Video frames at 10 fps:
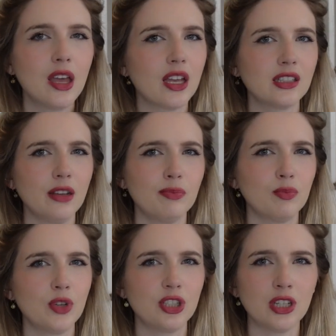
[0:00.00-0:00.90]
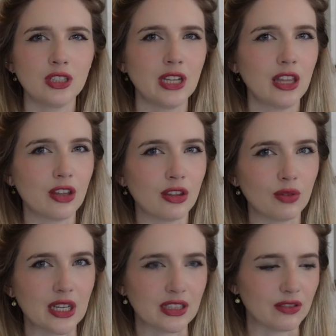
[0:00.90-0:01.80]
Except wishing death on the
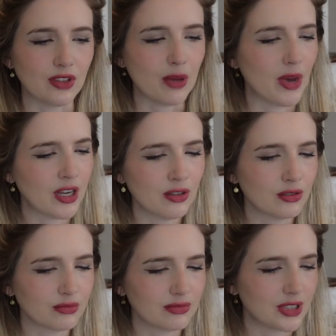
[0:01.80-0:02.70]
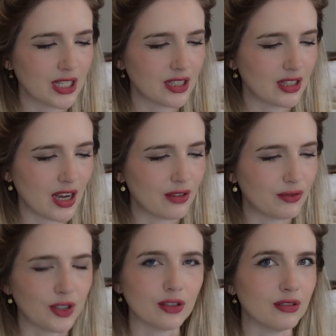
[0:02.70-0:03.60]
rest of them. I don't think I
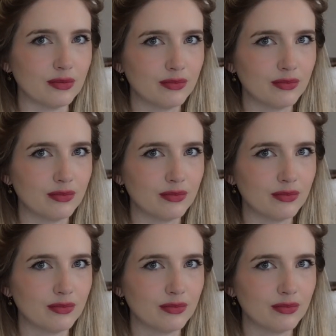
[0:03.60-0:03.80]
feel